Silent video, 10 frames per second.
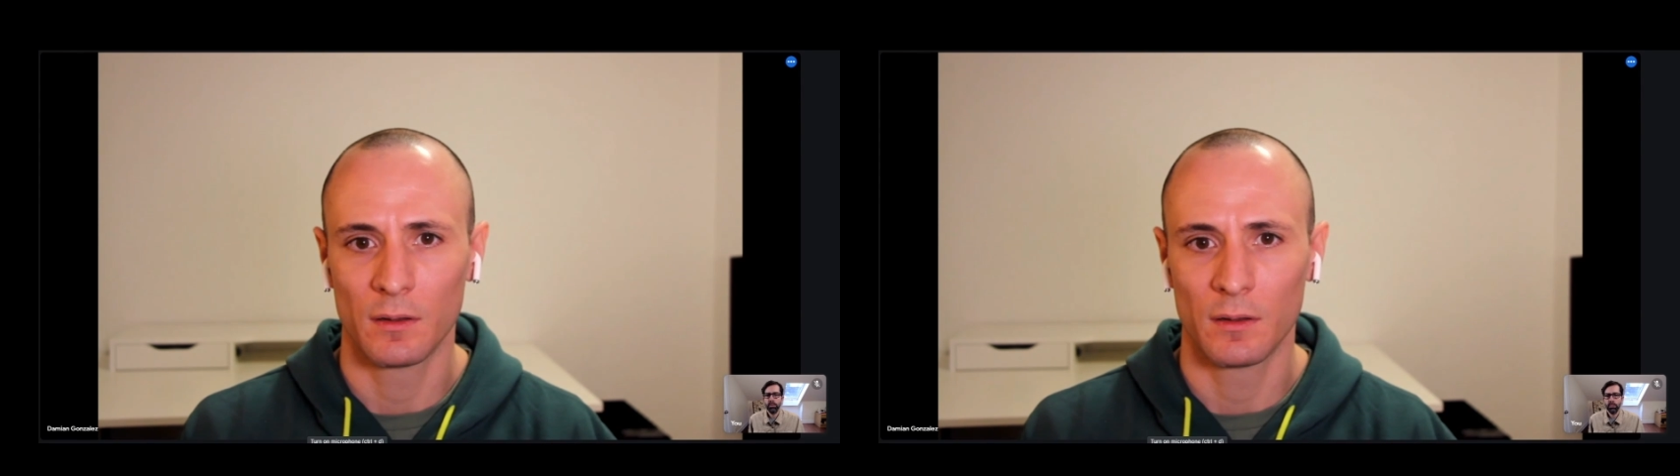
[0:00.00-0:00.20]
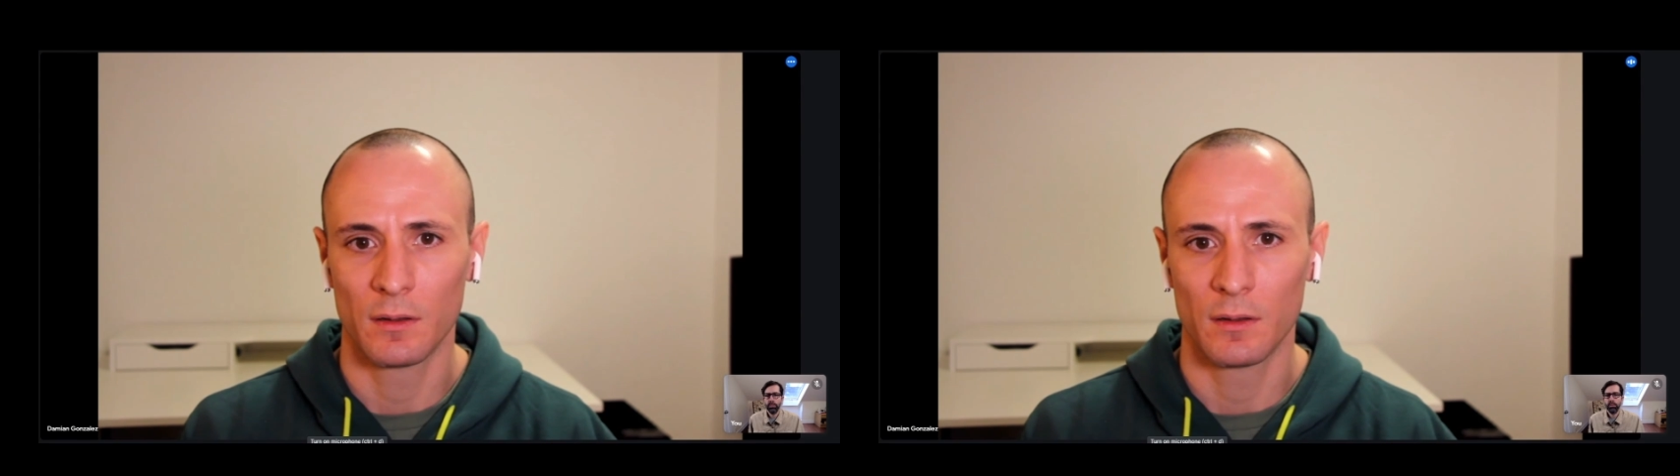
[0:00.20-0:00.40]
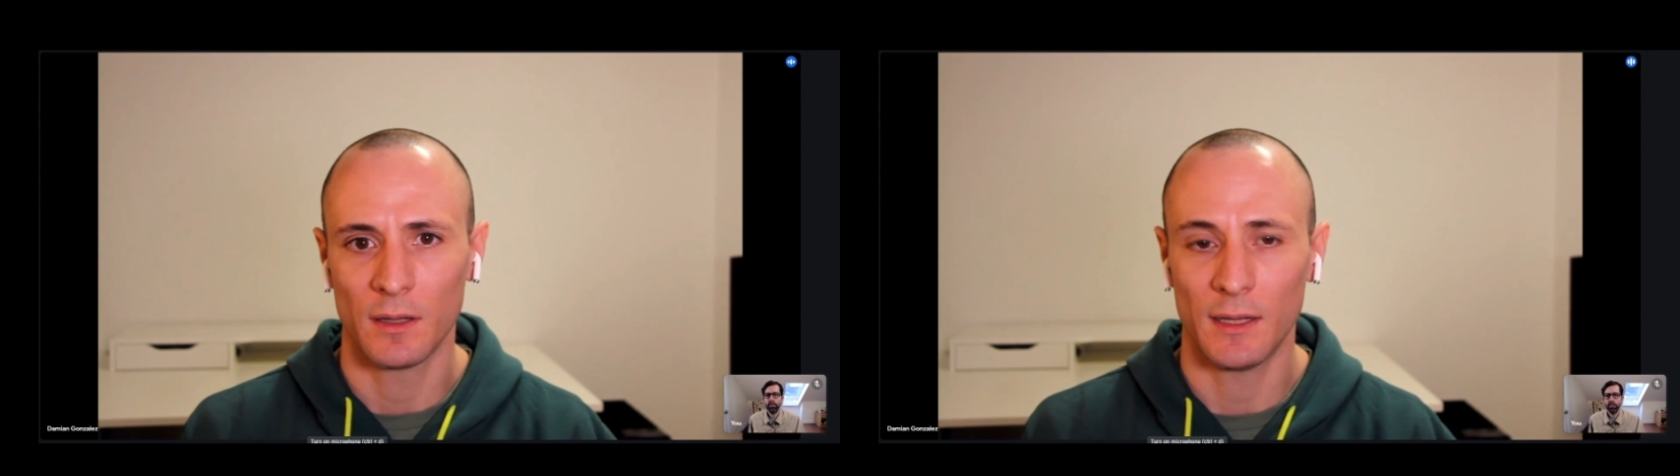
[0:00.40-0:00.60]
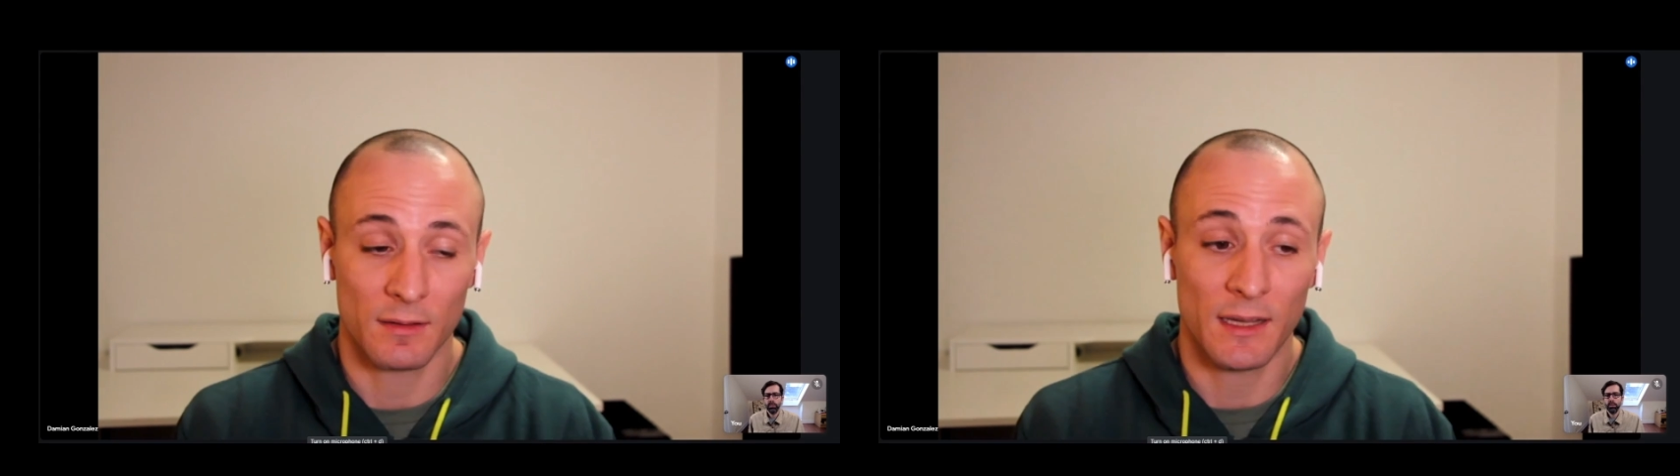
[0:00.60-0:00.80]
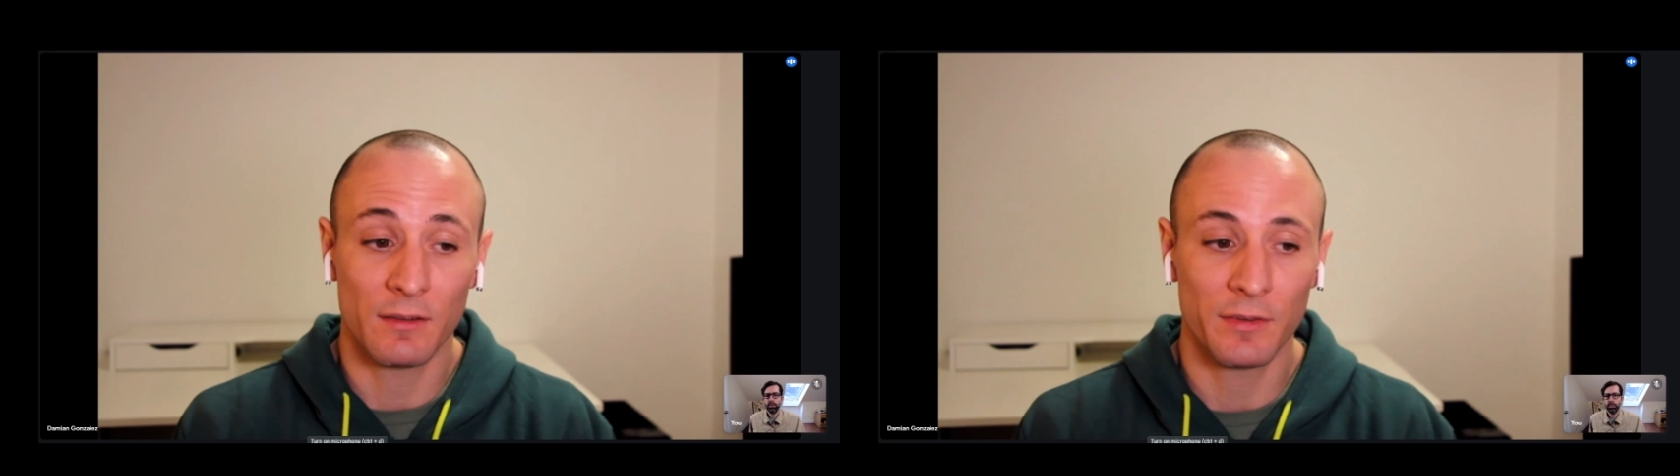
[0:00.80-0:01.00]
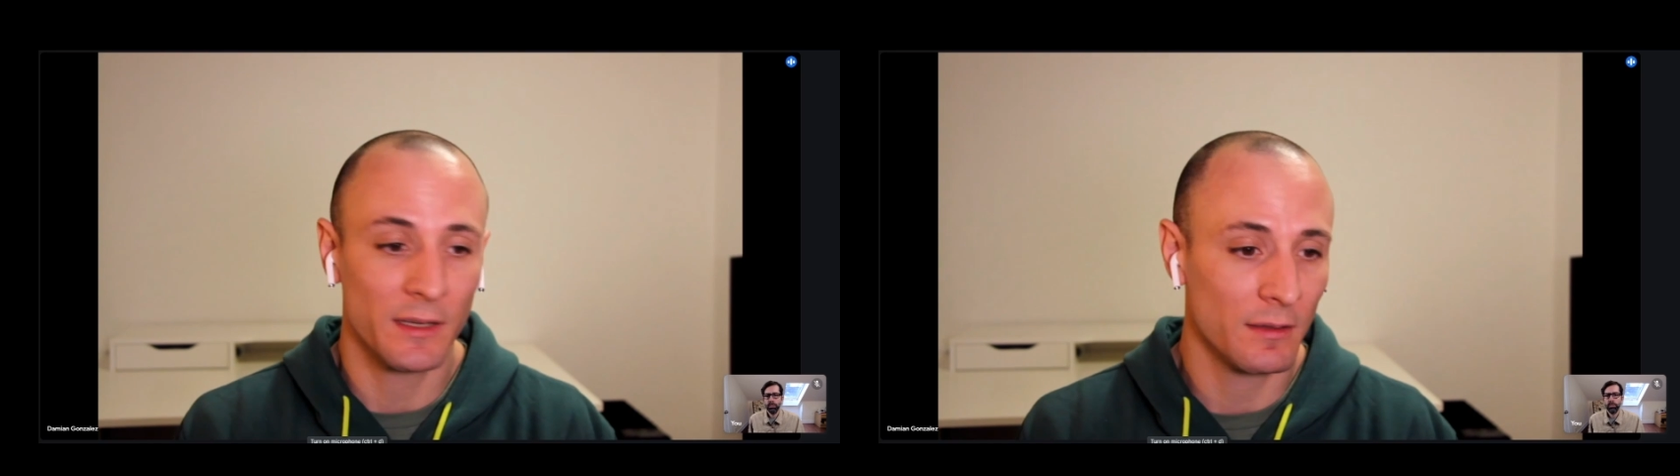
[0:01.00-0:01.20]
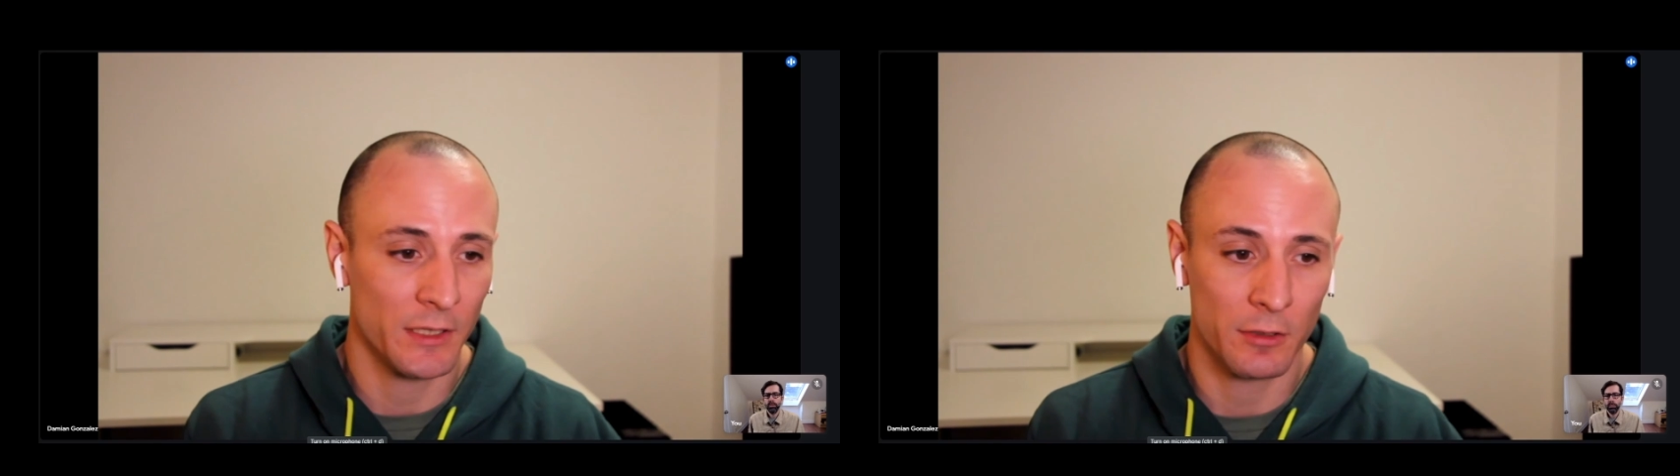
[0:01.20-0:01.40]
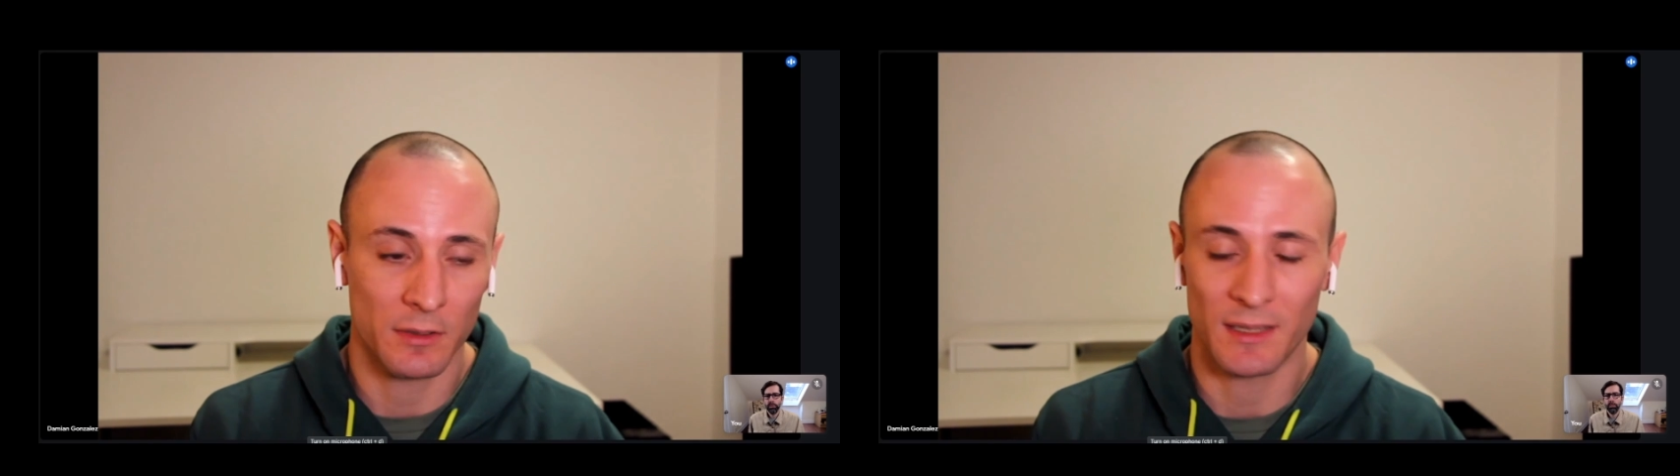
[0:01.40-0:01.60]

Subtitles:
Cloudflare, it's